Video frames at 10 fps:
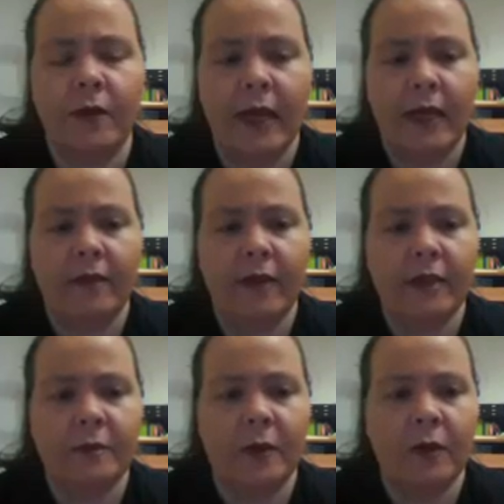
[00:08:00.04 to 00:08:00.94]
for negative
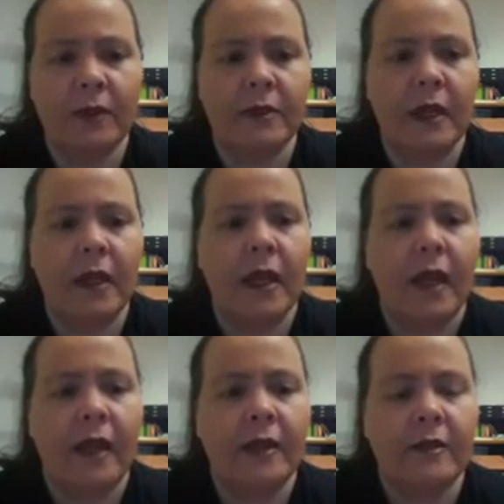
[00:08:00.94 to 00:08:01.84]
exponents.
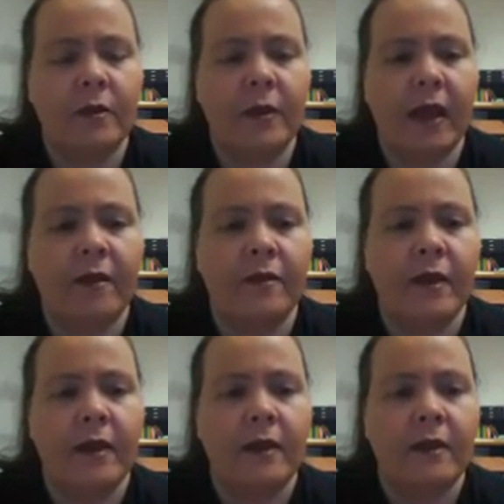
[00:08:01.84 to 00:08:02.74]
And so we have
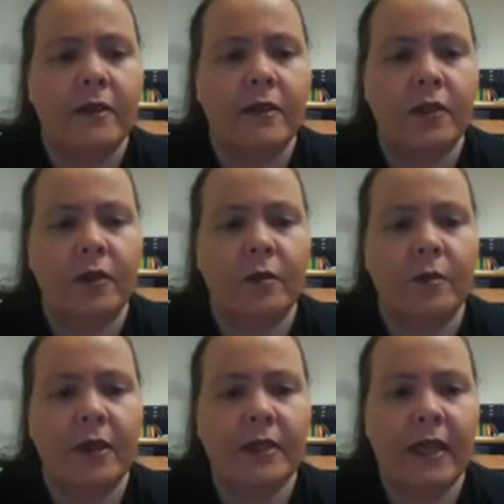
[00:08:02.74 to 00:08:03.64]
2
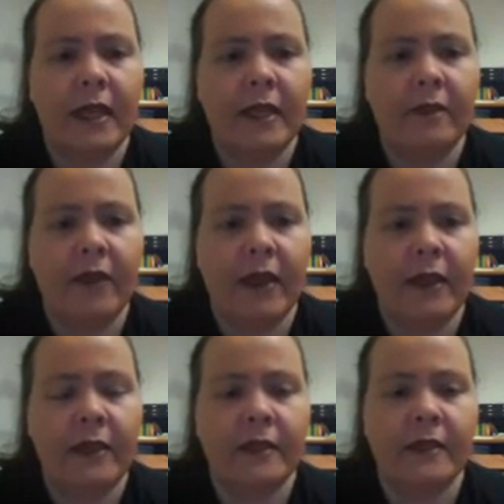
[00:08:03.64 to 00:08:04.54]
plus negative
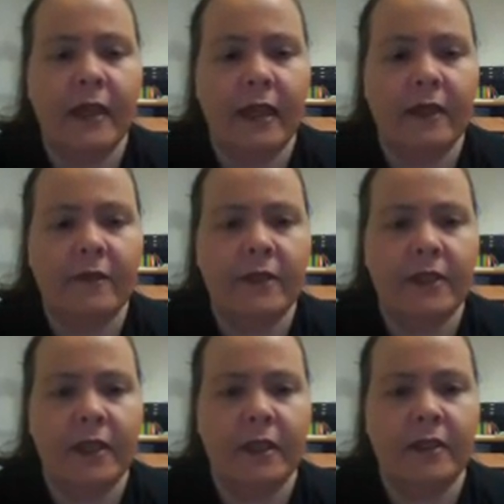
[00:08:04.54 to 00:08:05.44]
8 is negative
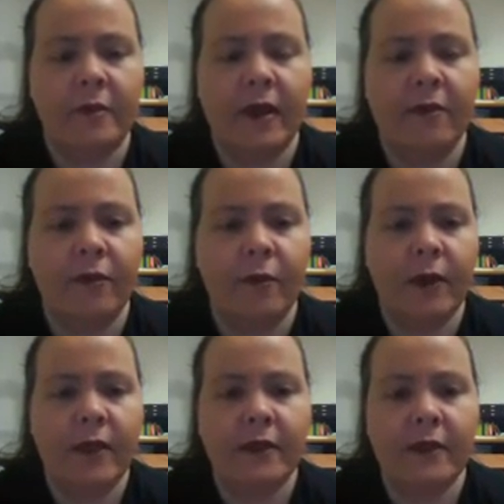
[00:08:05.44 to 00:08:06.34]
6, so we have
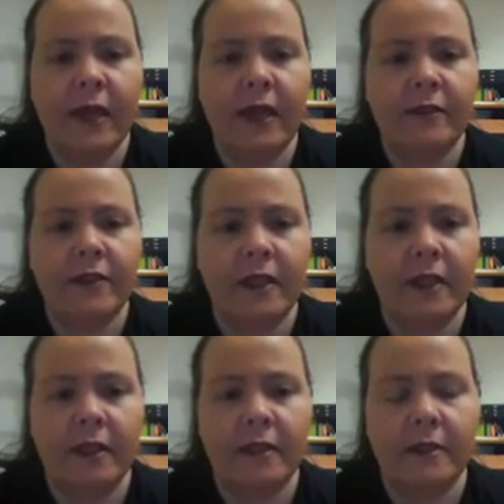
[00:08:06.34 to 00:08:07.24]
3 to the negative
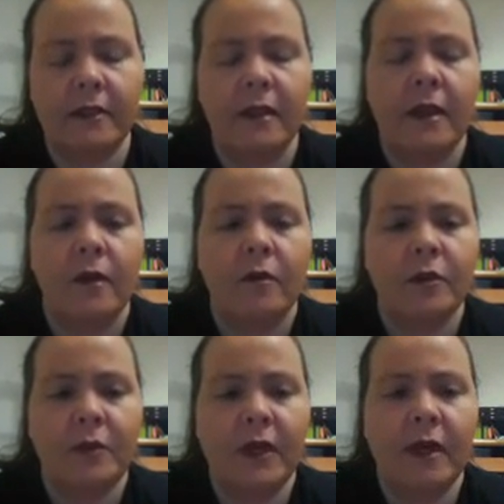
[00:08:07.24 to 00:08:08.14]
6,
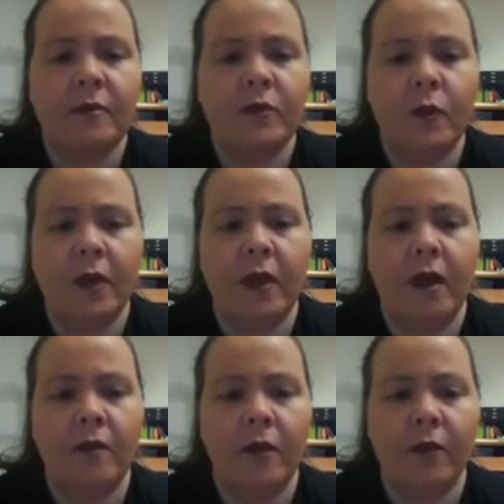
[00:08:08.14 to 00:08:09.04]
which becomes 1
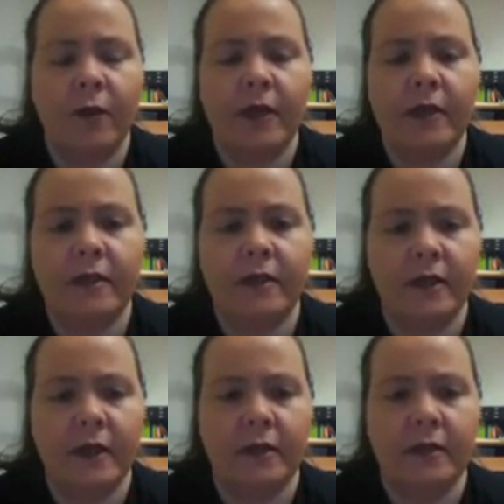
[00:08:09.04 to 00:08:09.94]
over 3 to the
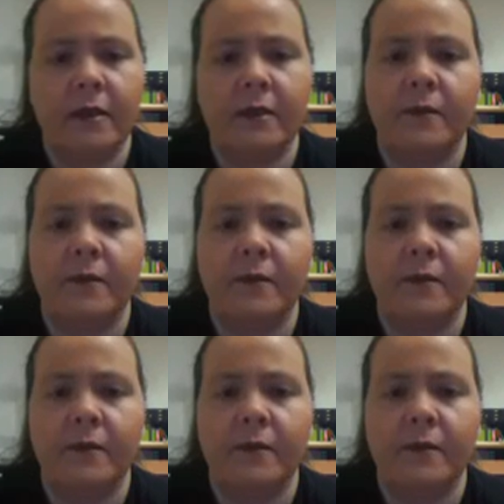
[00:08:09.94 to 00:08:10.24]
6th.